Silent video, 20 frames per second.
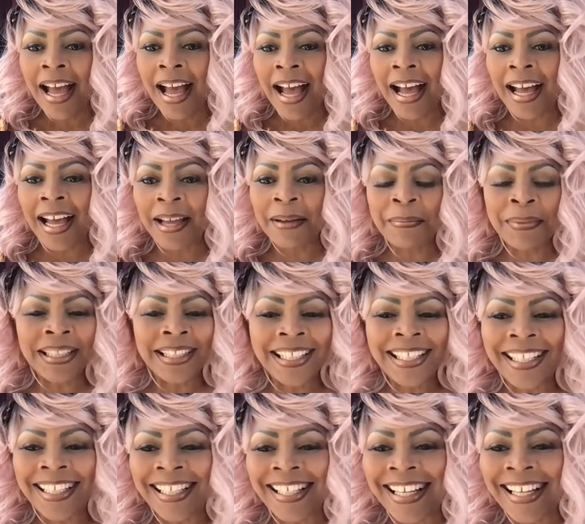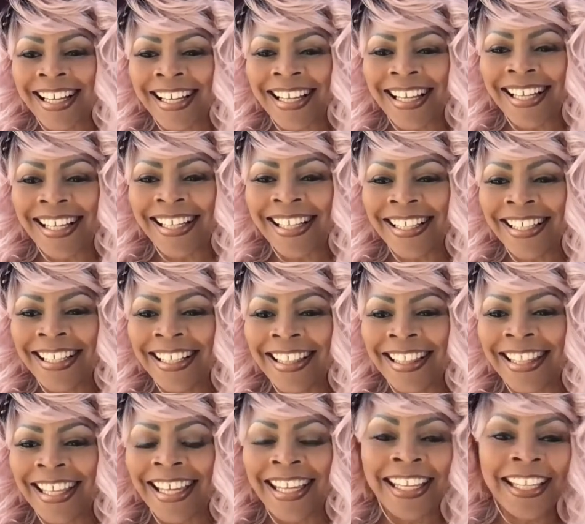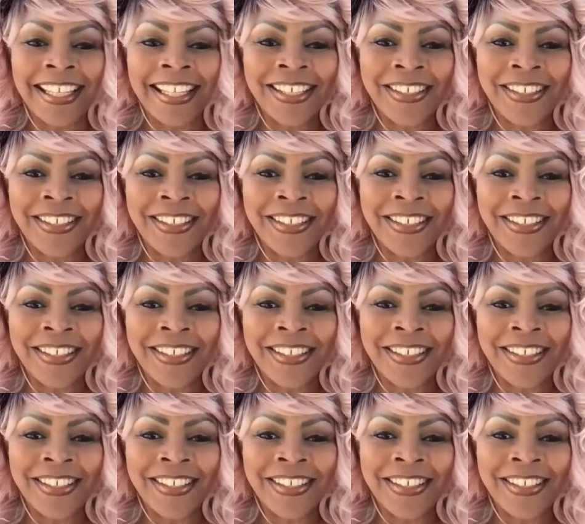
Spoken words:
Hi, Malika. Thank